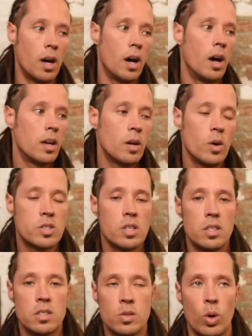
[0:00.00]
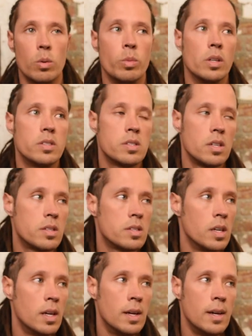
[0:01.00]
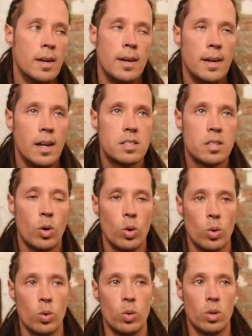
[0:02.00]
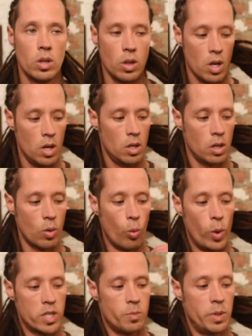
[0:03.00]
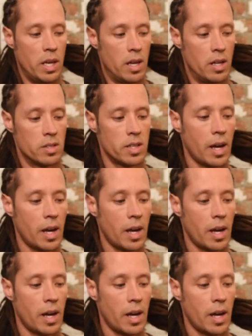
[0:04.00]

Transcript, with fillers: Uh, you know, it's, it's, it's horrible. It's, it's, it's the whole long wispy ends.